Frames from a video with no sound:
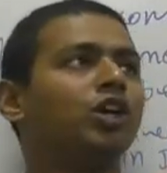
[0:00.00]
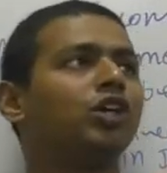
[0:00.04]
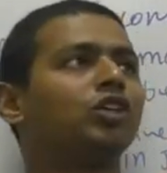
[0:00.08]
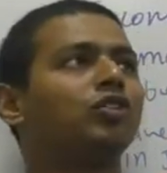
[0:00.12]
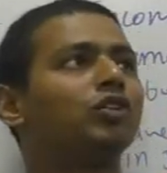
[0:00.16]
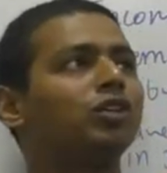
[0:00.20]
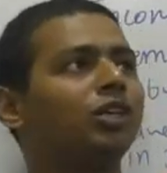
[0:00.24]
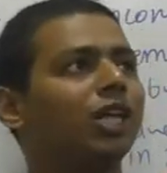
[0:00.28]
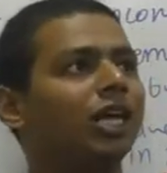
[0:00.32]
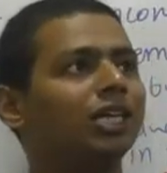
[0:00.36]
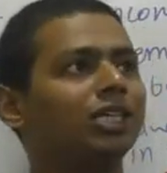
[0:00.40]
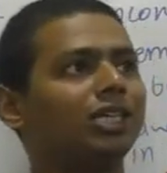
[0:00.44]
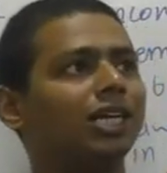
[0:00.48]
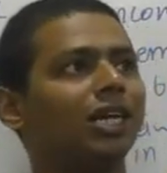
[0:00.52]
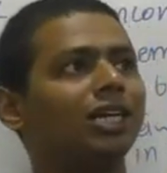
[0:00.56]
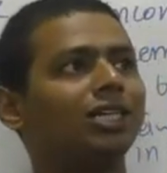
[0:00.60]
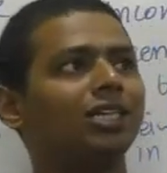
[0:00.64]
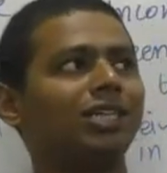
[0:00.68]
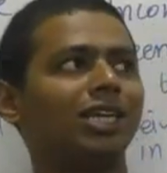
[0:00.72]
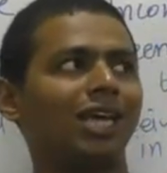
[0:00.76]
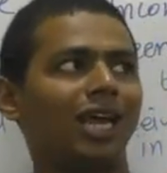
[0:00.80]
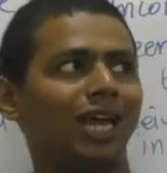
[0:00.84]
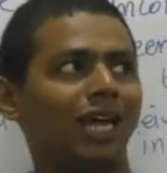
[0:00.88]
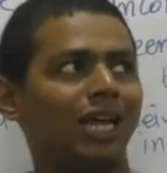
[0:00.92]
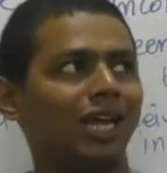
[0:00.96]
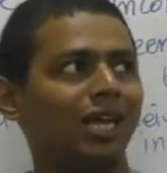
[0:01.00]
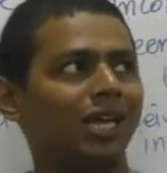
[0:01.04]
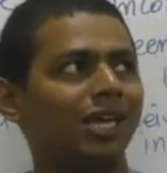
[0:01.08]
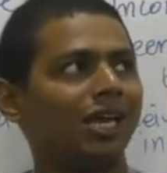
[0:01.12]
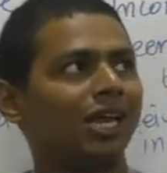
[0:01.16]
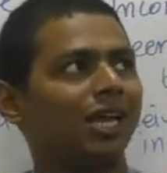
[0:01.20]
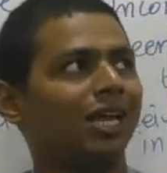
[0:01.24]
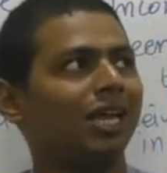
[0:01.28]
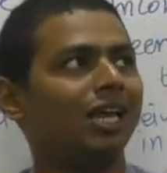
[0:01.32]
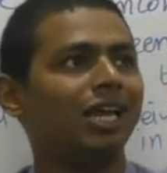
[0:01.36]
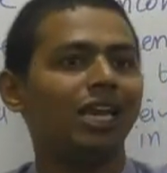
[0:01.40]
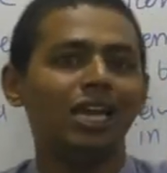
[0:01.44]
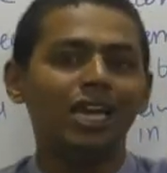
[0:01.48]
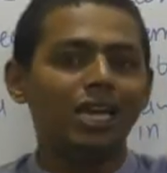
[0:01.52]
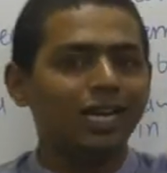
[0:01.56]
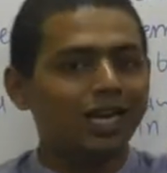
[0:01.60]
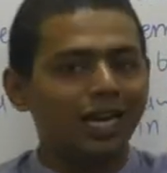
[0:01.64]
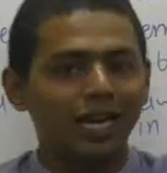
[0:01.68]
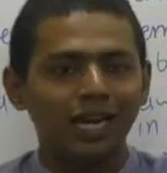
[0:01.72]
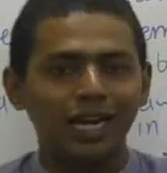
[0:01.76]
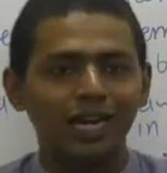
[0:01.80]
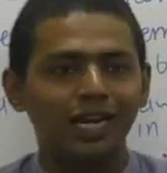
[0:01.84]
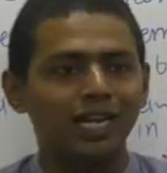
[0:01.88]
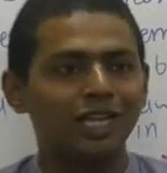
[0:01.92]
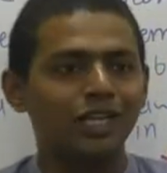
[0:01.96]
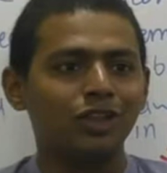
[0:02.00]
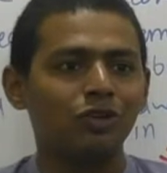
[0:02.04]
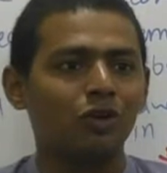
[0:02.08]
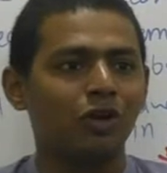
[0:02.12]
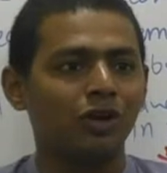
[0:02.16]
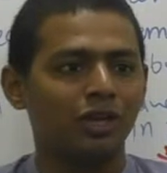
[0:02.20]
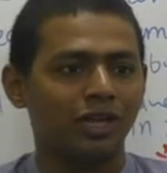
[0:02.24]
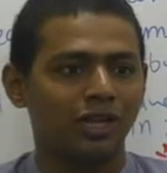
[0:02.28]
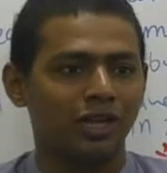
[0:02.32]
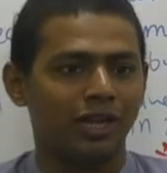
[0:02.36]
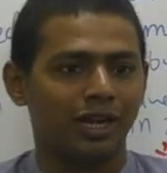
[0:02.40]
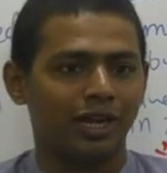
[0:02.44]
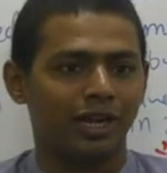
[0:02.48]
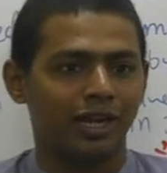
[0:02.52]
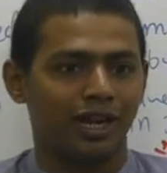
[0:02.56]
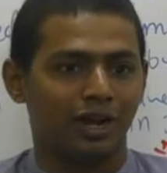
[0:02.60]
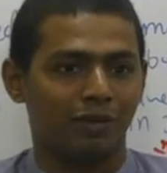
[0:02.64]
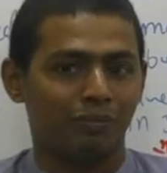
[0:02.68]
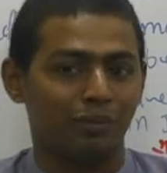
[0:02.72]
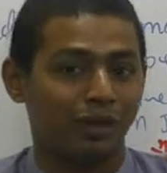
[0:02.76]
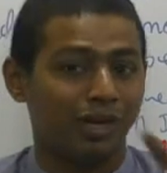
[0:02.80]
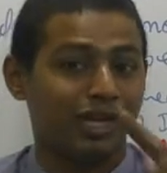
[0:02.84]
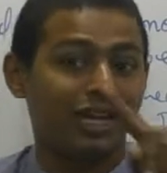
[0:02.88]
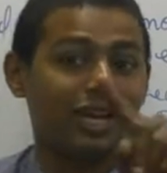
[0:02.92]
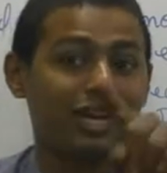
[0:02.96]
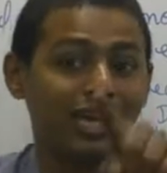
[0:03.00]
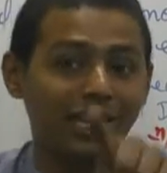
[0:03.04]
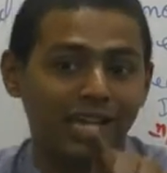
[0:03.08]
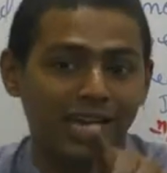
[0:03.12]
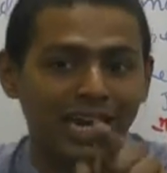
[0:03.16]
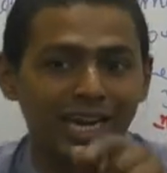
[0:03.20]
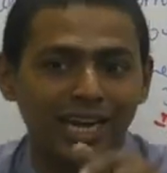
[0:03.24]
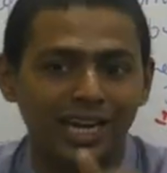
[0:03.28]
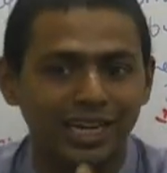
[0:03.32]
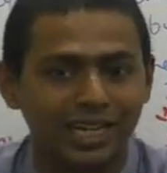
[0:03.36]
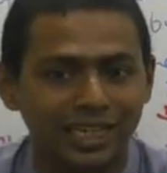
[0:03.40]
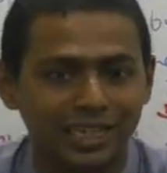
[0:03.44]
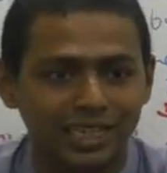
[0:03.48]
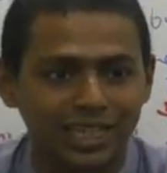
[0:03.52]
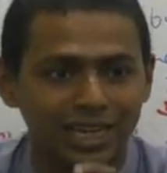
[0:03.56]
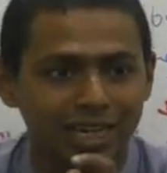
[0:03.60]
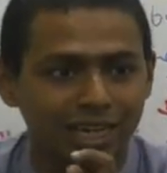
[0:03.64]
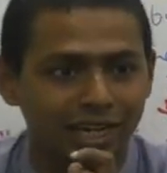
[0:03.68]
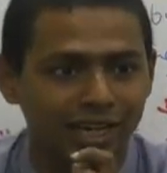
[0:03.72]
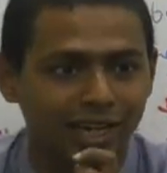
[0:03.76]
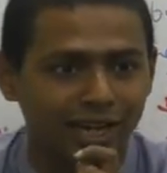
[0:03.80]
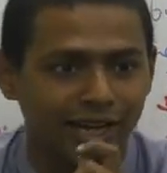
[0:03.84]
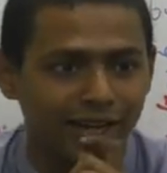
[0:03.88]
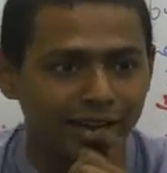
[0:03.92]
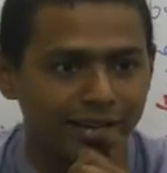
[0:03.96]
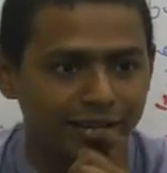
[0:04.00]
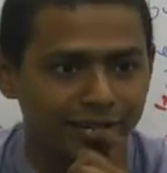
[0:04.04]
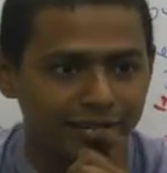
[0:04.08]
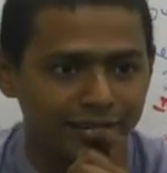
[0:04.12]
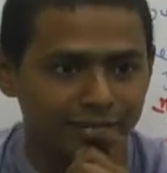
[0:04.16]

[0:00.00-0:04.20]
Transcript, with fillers: So they said, see, legally it is not in India, but really it is in India.